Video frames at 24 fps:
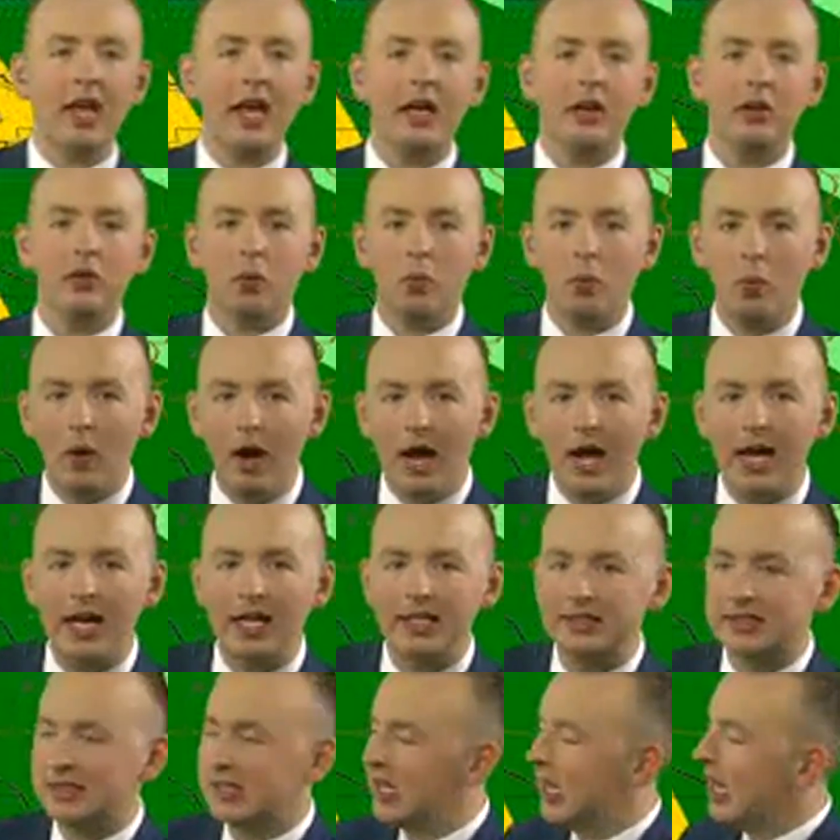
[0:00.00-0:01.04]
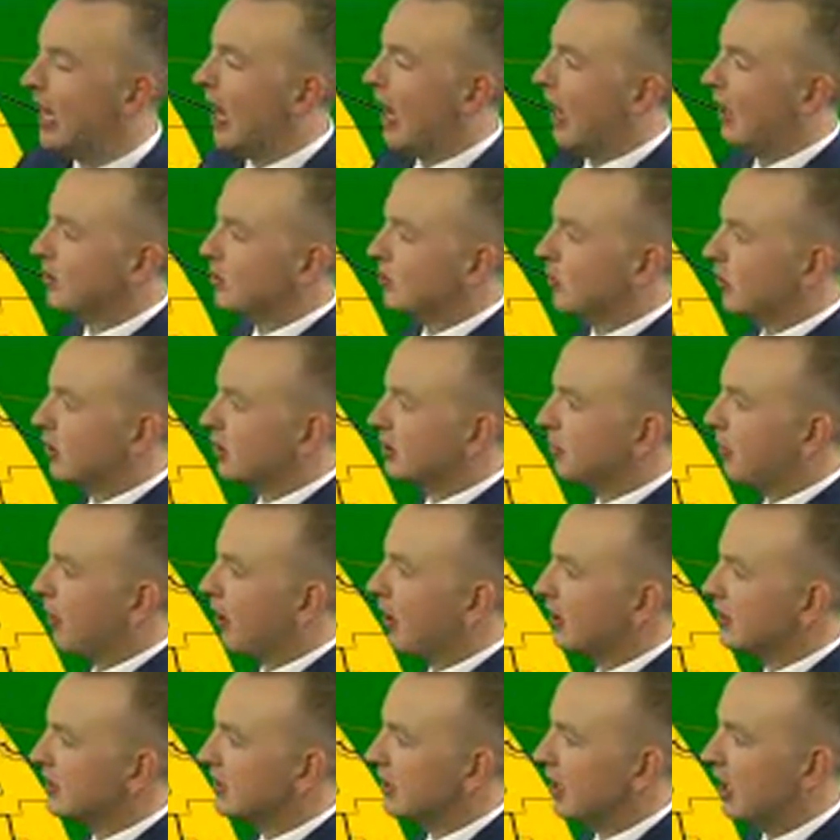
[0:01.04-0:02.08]
and west, out towards
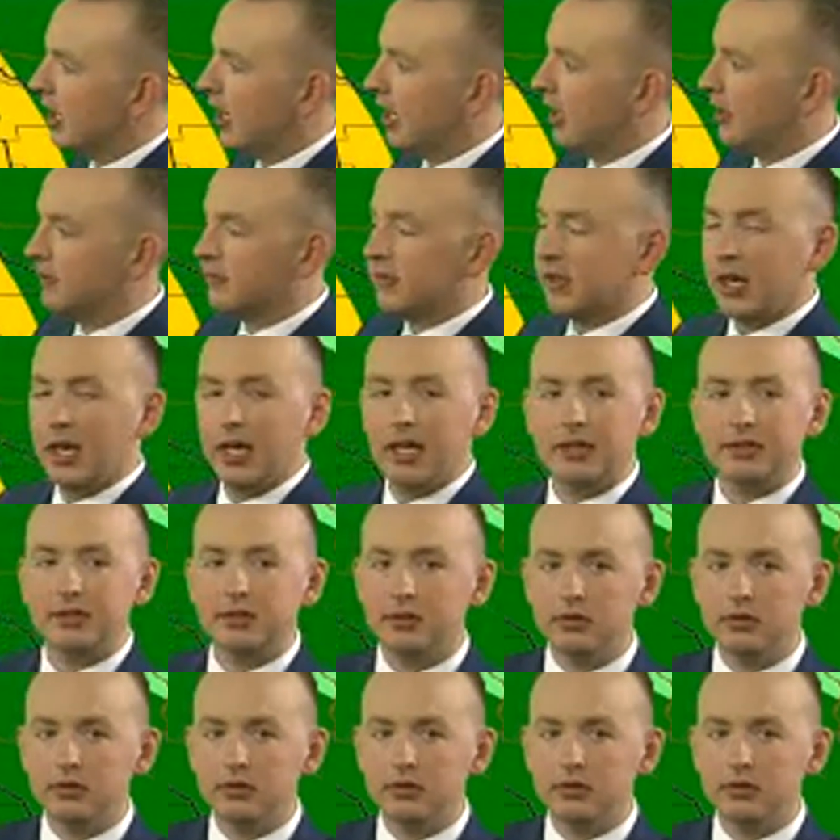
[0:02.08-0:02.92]
parts of uh,